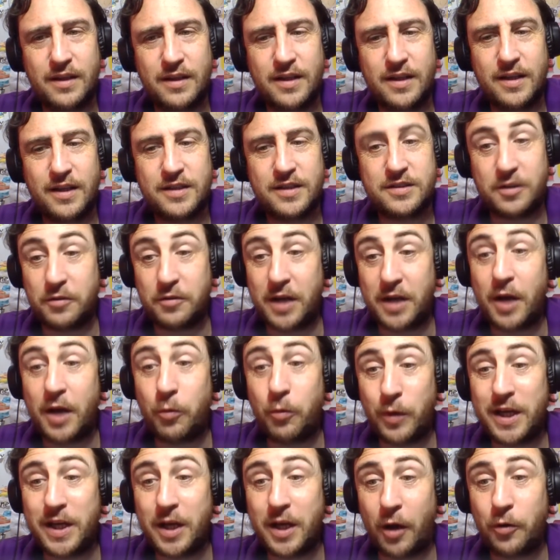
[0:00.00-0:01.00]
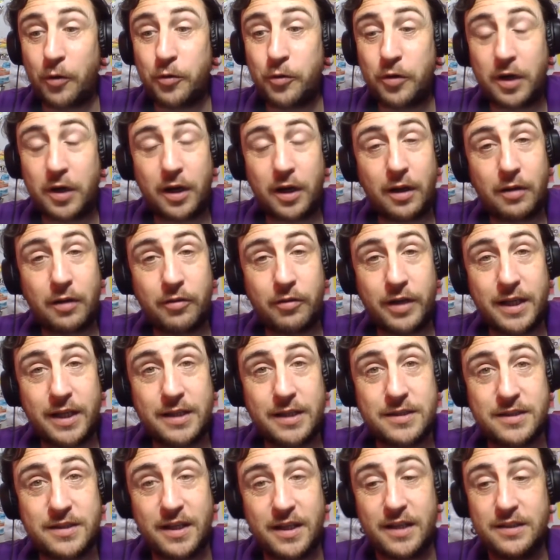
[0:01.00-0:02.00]
So now we know who Clara
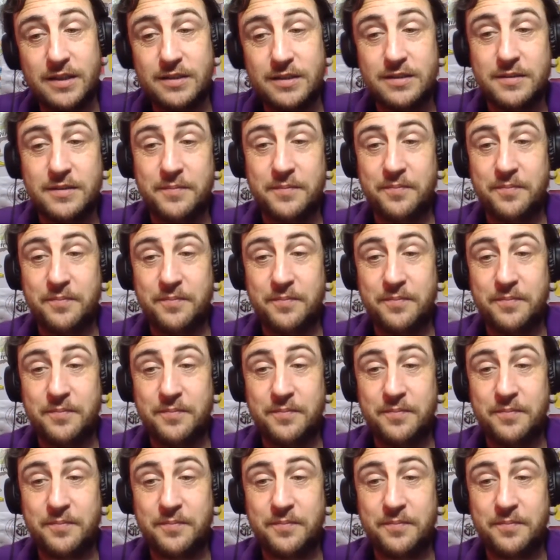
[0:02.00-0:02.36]
is, yes?